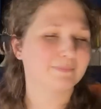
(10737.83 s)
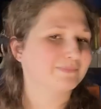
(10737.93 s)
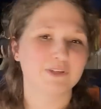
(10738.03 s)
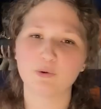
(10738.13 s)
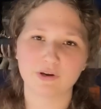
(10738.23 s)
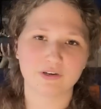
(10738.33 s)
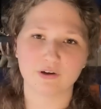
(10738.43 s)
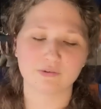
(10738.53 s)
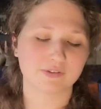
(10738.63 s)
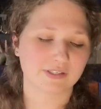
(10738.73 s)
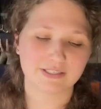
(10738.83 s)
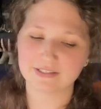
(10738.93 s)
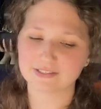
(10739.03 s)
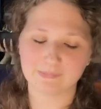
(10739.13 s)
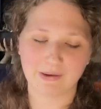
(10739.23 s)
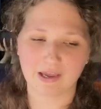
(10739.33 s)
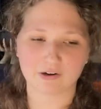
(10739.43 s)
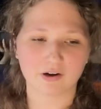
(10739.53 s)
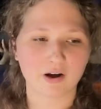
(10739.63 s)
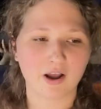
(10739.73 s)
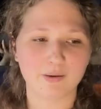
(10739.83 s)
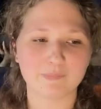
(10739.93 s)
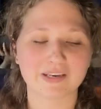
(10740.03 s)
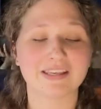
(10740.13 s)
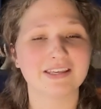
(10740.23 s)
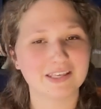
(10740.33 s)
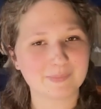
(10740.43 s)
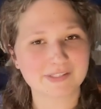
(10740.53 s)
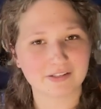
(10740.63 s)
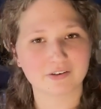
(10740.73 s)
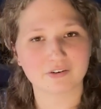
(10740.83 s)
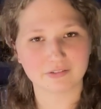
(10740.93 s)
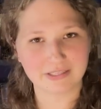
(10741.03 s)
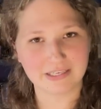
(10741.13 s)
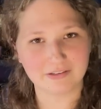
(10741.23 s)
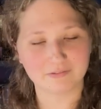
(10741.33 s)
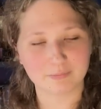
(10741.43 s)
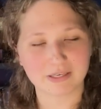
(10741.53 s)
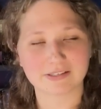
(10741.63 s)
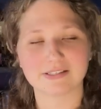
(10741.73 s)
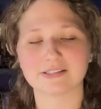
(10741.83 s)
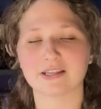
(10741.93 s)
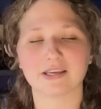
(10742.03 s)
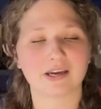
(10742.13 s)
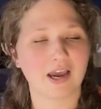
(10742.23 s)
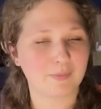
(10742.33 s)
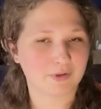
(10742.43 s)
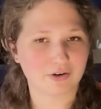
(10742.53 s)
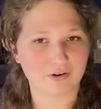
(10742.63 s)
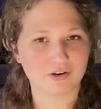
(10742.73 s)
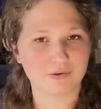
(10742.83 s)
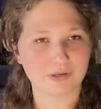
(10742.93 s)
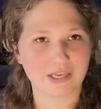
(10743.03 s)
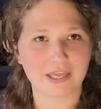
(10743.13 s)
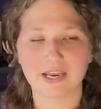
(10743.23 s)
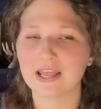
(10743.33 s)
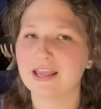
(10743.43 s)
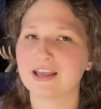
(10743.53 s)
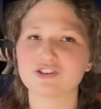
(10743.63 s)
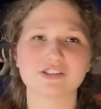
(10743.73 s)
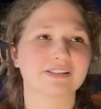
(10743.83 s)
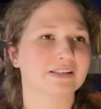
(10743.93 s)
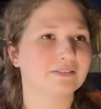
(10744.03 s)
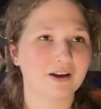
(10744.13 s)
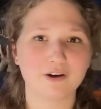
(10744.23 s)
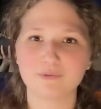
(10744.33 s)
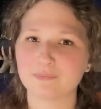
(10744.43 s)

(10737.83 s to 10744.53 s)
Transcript: no one knows. It doesn't matter. Um, but he keeps telling her to leave because he's like, I'm going to hurt you again. And she's like, no,